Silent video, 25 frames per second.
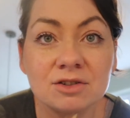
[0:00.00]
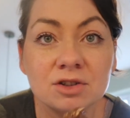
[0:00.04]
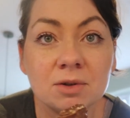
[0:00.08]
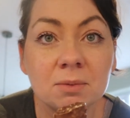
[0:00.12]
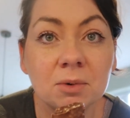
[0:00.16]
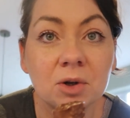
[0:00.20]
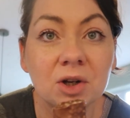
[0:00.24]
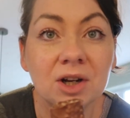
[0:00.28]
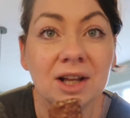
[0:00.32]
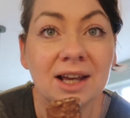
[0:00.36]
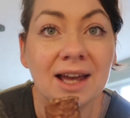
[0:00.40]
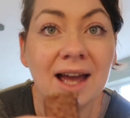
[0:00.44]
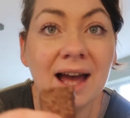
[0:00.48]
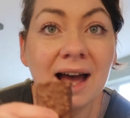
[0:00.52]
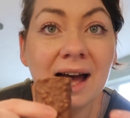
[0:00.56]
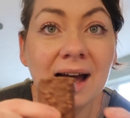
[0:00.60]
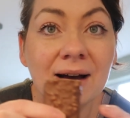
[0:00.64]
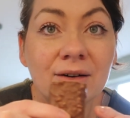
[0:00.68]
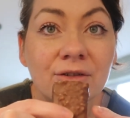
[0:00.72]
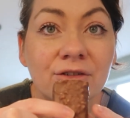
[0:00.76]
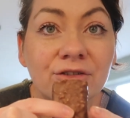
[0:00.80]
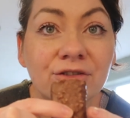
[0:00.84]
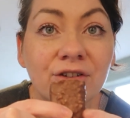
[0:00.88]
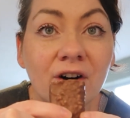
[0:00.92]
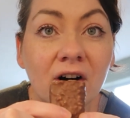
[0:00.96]
So I'm gonna
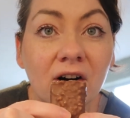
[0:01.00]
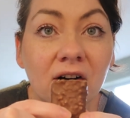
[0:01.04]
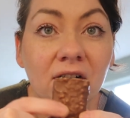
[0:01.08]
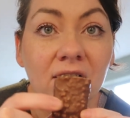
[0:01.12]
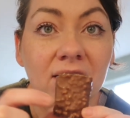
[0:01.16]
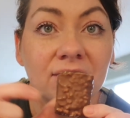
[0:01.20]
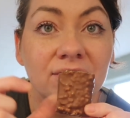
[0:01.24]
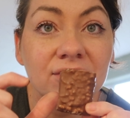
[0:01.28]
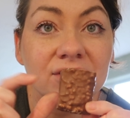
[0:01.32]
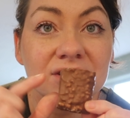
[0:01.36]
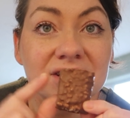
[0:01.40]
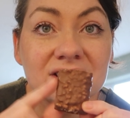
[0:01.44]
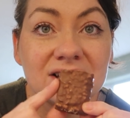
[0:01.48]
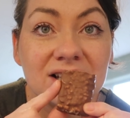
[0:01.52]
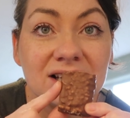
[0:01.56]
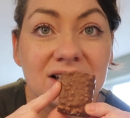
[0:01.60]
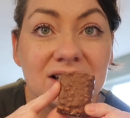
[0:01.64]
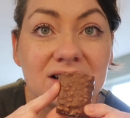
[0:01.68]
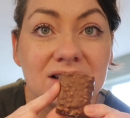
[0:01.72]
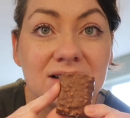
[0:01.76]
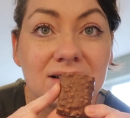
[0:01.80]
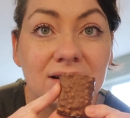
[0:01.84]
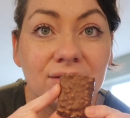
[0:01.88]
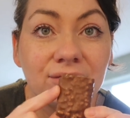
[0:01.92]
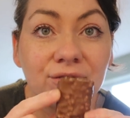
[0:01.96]
count 5
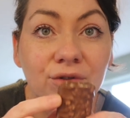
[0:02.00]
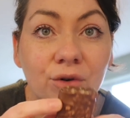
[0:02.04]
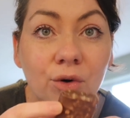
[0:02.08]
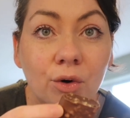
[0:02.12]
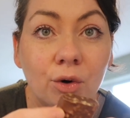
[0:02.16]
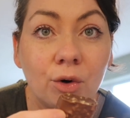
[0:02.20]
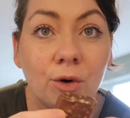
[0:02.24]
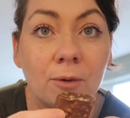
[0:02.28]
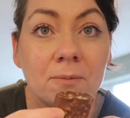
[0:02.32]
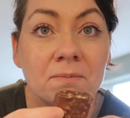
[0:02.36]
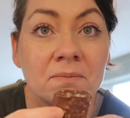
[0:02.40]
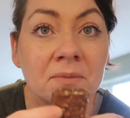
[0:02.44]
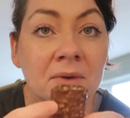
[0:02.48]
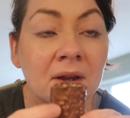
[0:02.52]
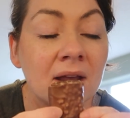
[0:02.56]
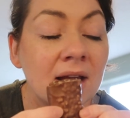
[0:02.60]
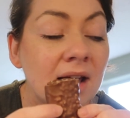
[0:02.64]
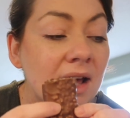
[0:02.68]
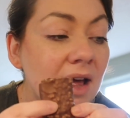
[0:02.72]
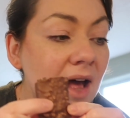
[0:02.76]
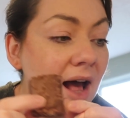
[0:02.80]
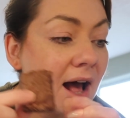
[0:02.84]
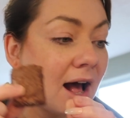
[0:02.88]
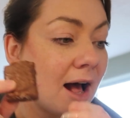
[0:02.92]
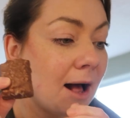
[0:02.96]
sins for
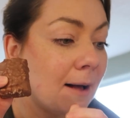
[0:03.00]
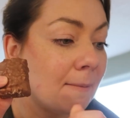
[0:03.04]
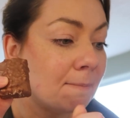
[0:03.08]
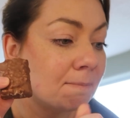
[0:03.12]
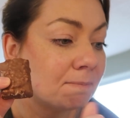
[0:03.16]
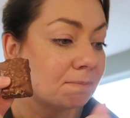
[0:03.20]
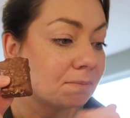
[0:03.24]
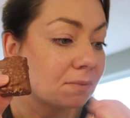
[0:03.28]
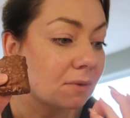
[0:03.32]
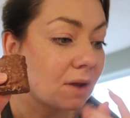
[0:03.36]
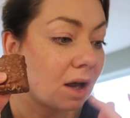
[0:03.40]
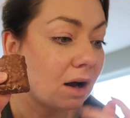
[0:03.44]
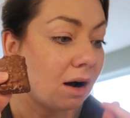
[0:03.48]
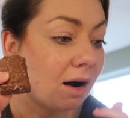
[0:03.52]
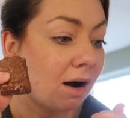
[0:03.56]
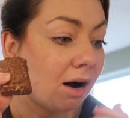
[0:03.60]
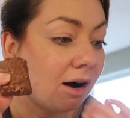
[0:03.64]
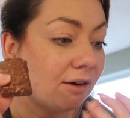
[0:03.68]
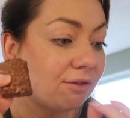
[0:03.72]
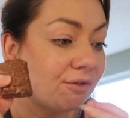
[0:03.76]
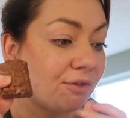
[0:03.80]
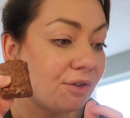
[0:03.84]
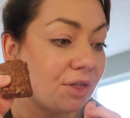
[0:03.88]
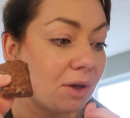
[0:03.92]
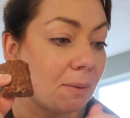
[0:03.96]

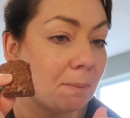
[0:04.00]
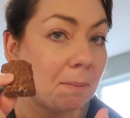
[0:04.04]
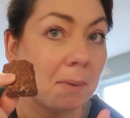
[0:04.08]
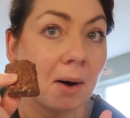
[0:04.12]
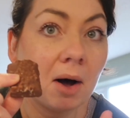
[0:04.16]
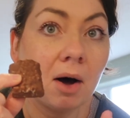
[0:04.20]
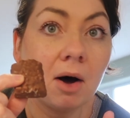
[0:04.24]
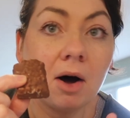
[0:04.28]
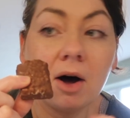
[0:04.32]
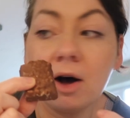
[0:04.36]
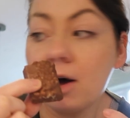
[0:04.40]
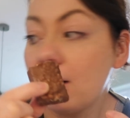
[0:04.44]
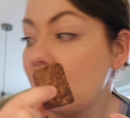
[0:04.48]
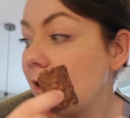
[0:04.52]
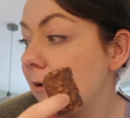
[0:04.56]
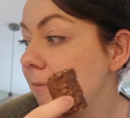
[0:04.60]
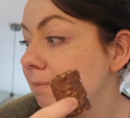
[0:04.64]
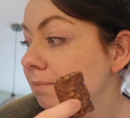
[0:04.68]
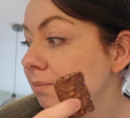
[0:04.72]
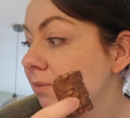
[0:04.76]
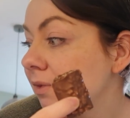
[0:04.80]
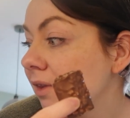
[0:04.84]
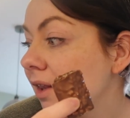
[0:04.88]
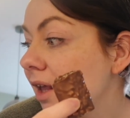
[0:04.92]
half of the bar.